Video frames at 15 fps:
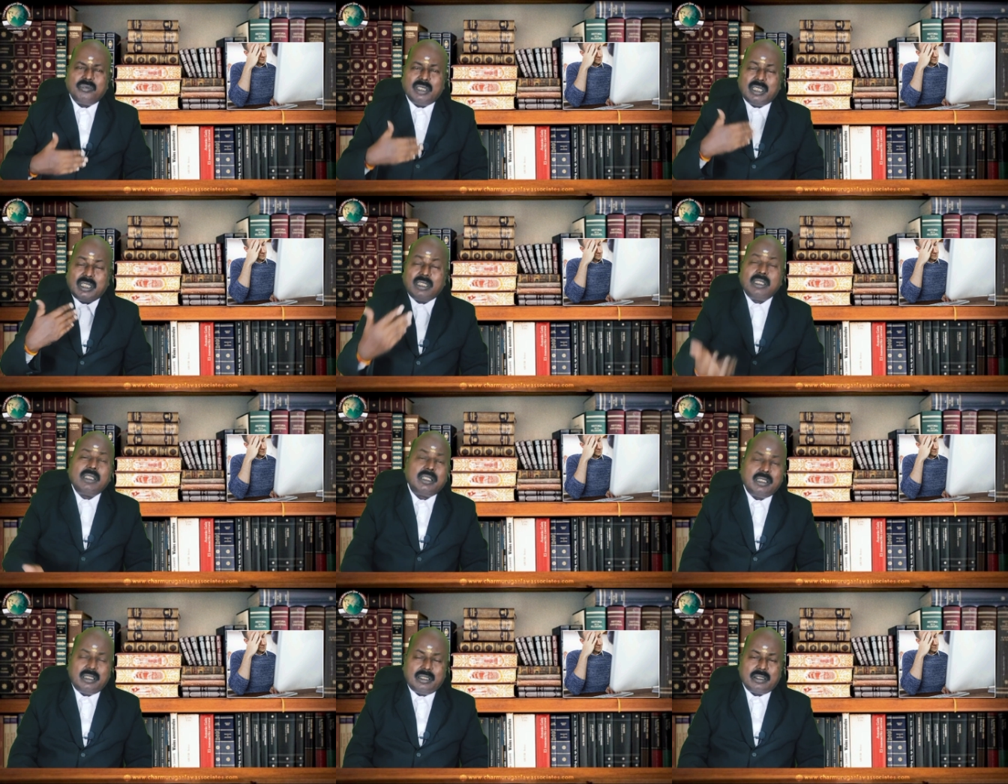They
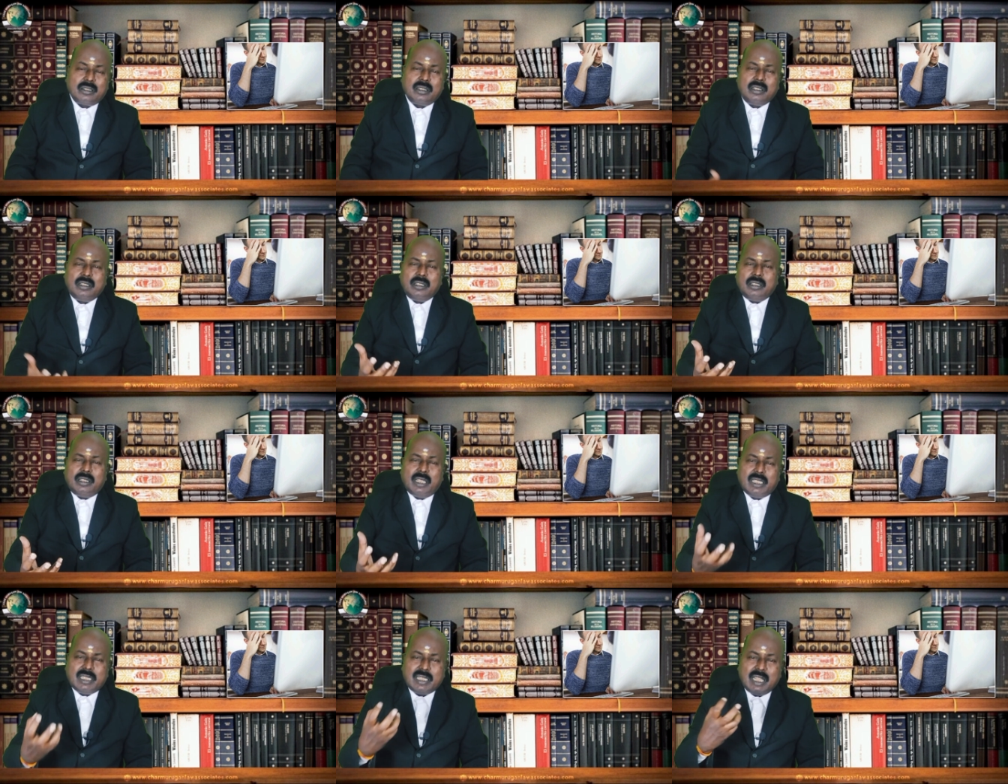hurt others.
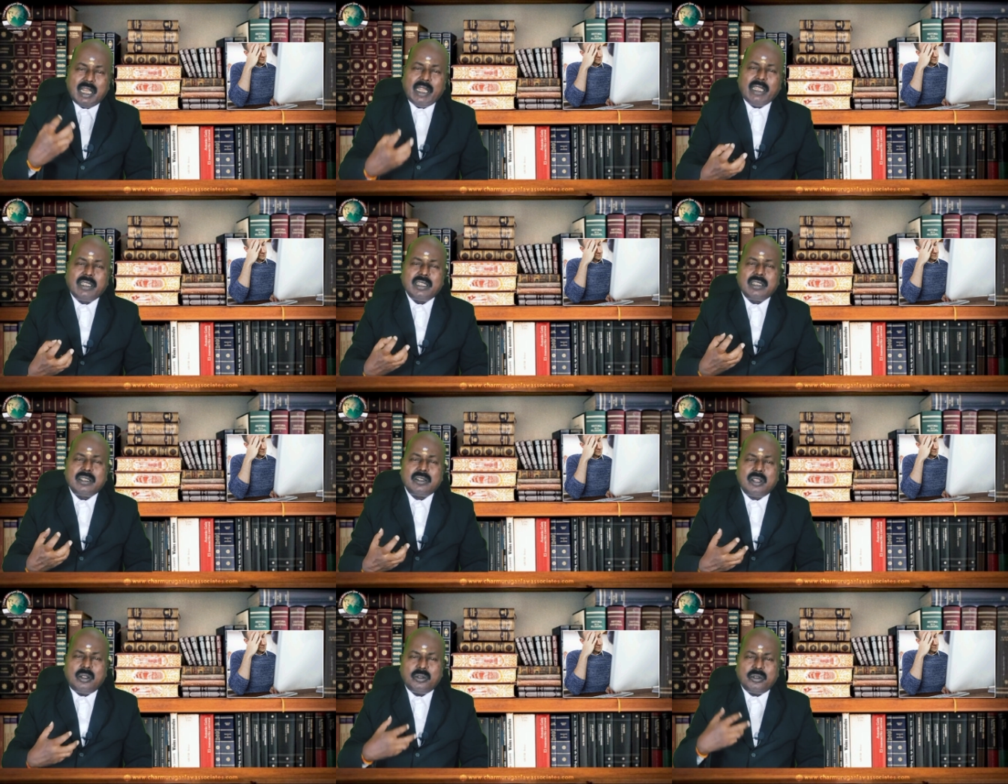They select
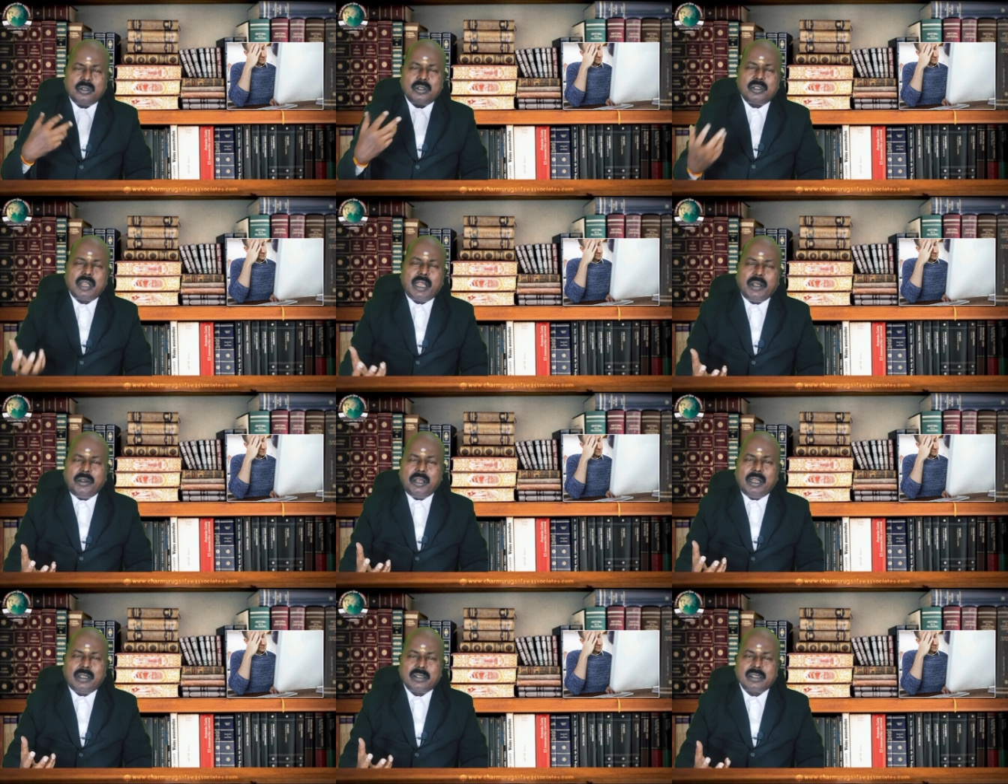the Southern
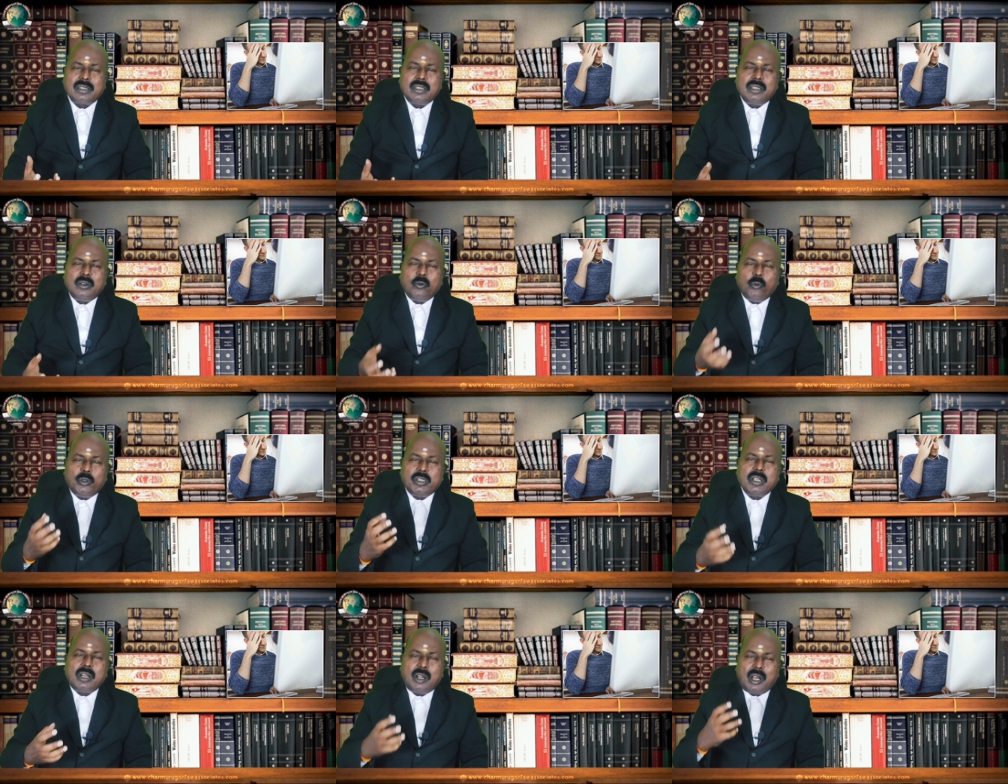titles
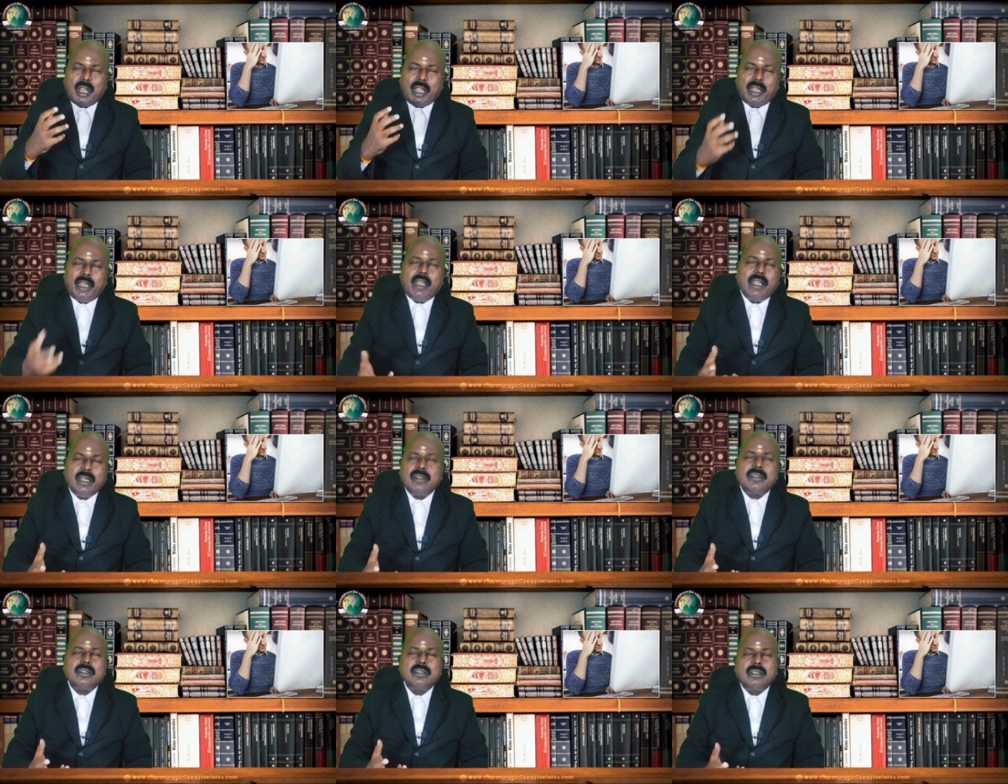which are
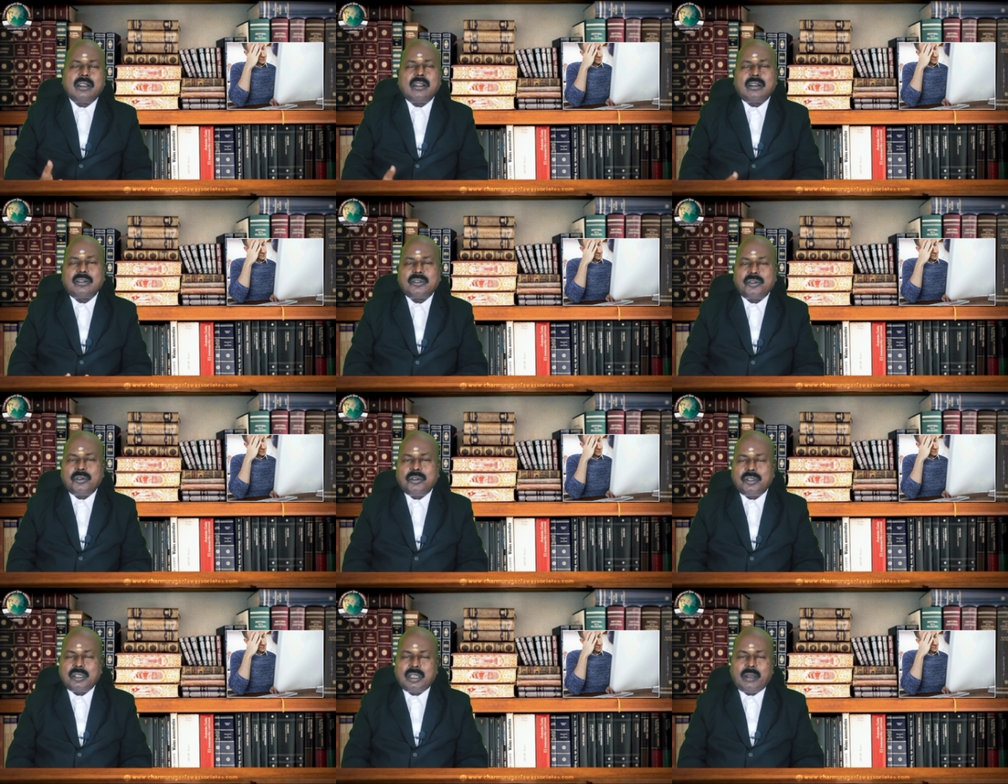against in the
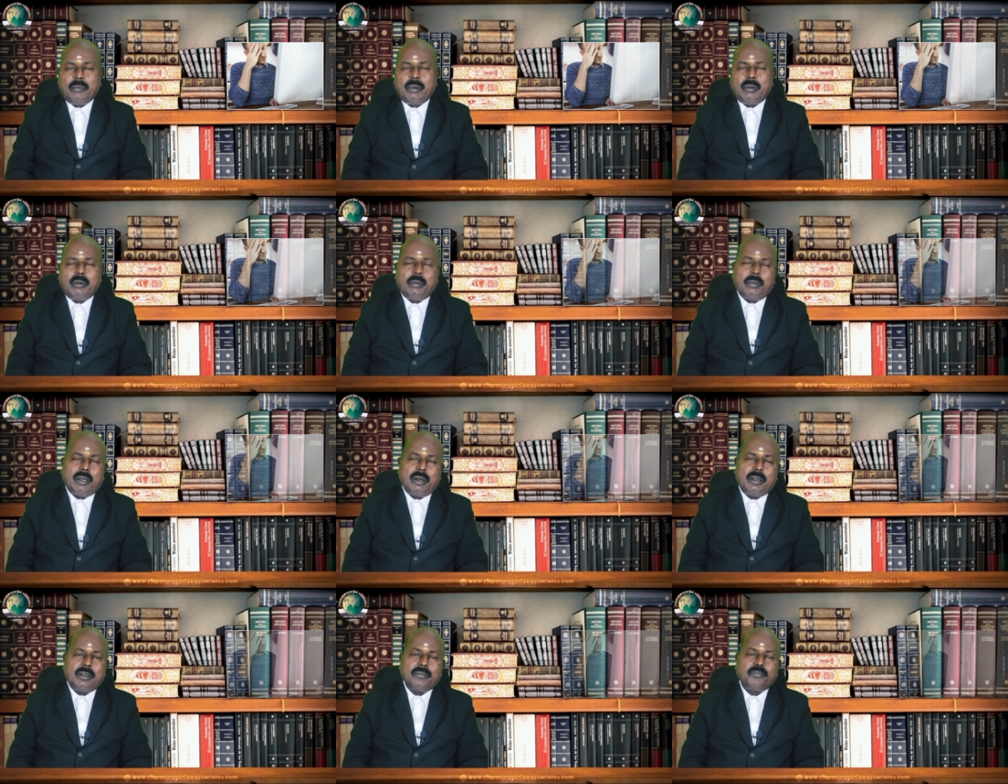constitution empowerment.